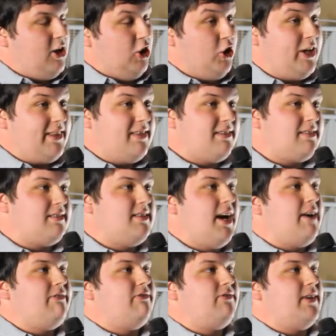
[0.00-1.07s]
Look at this
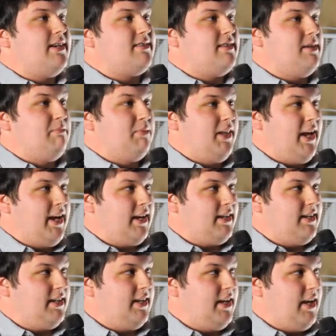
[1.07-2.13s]
stuff. Isn't it
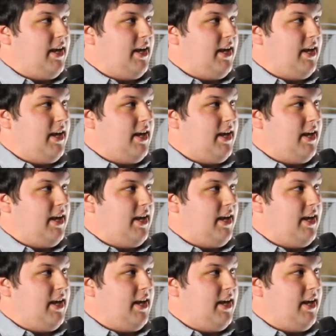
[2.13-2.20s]
blank?